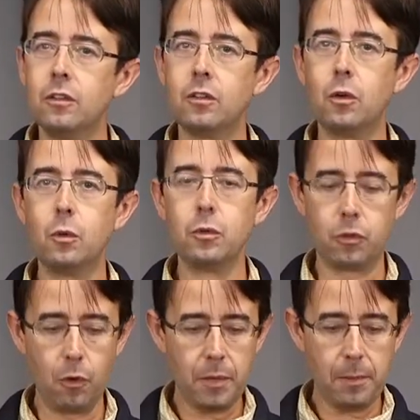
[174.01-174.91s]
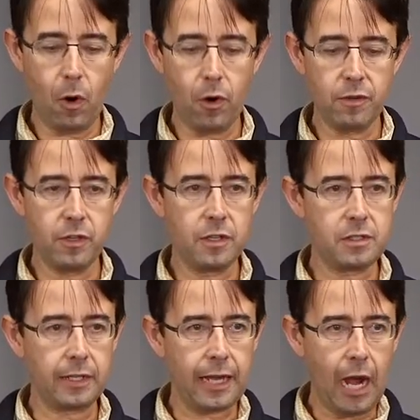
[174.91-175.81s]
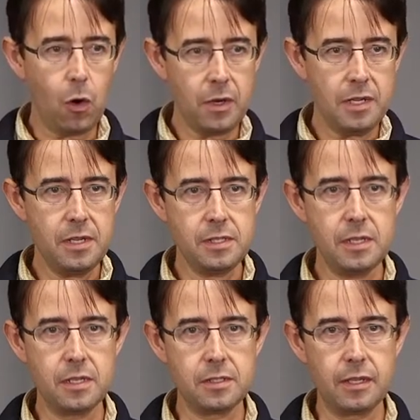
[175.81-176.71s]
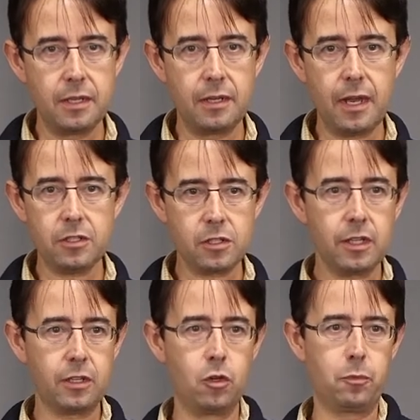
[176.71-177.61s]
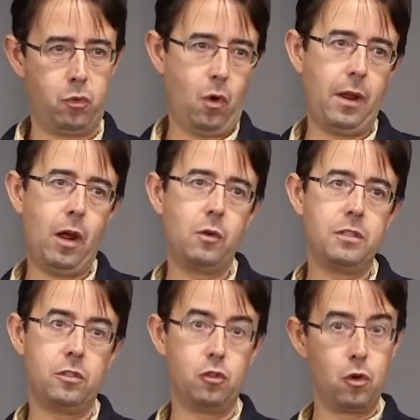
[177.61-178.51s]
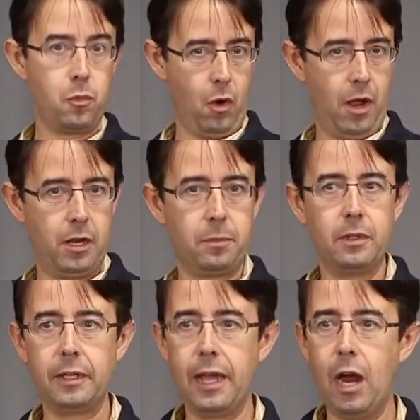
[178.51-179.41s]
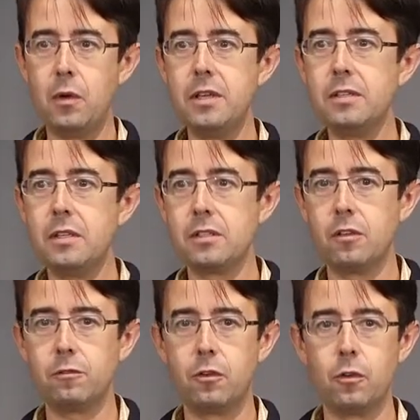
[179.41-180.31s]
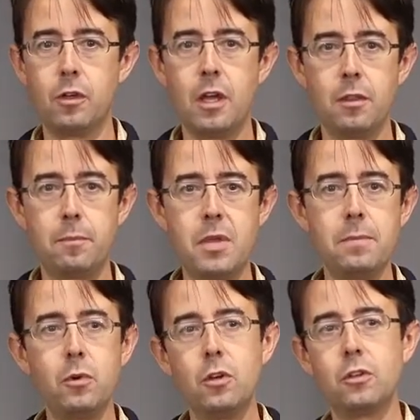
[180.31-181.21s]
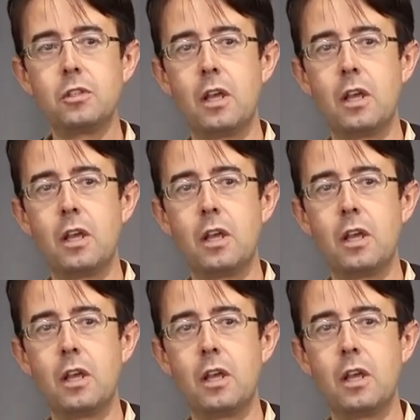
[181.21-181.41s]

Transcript: So, so a big part of it is like how easy is it, not just like your pro- how easy is your product, but like how easy is it for the people you're